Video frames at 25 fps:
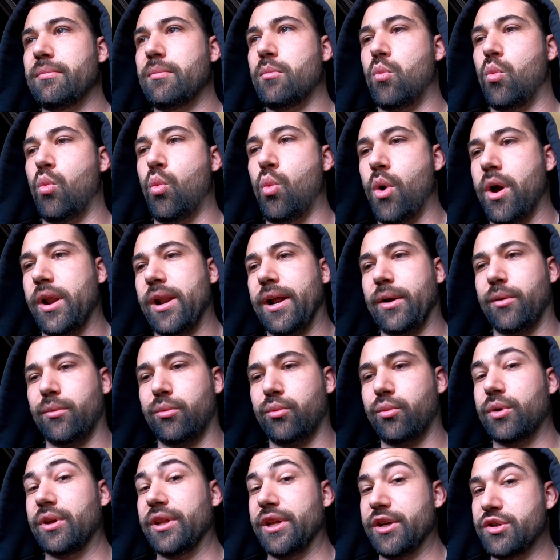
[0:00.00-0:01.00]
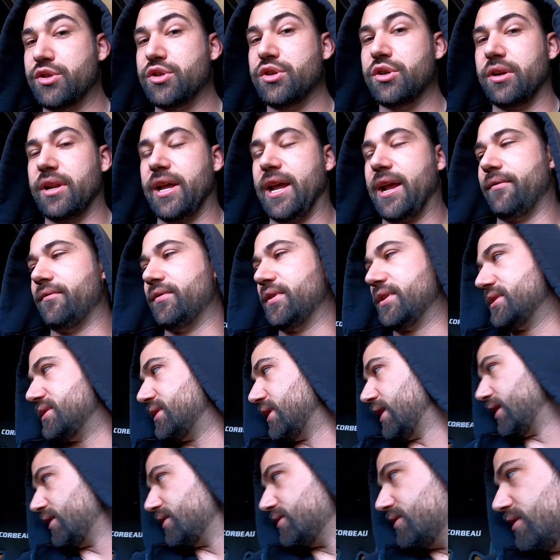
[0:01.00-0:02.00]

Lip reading: what I really should have in this thing.